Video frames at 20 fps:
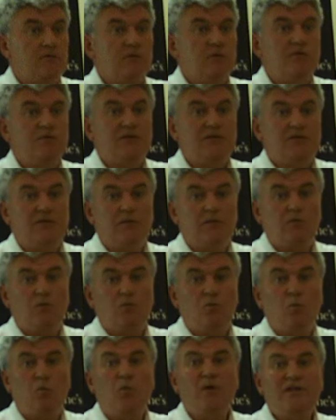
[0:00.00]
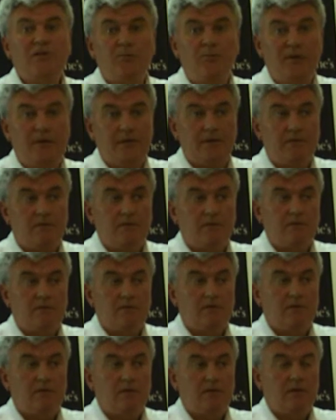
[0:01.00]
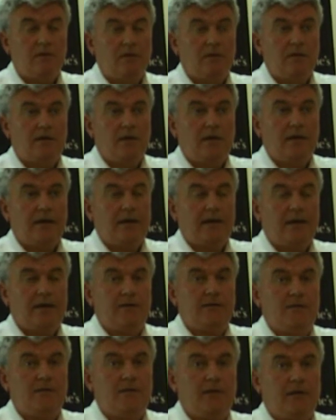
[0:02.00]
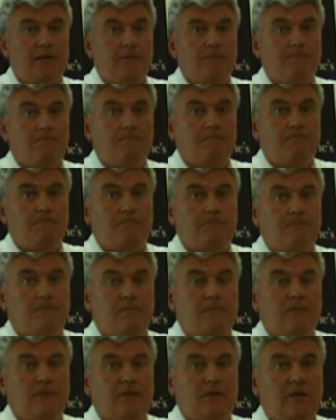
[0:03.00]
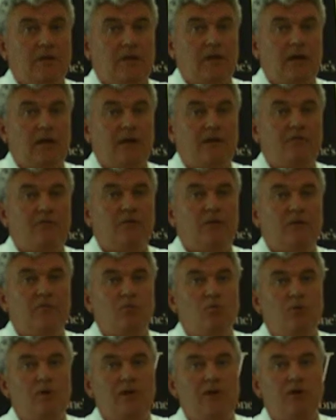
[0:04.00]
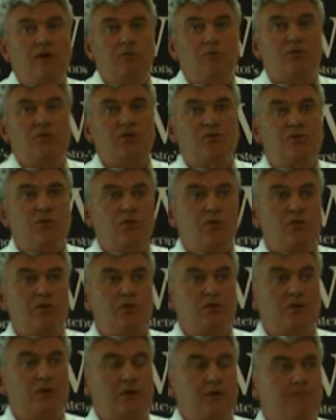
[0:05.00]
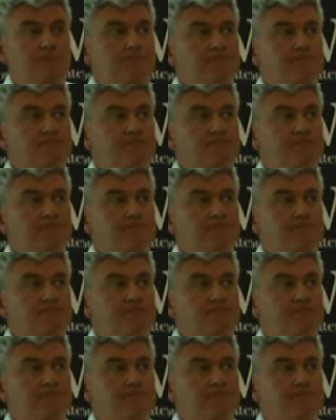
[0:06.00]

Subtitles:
to visit Whitby. And I've never really understood the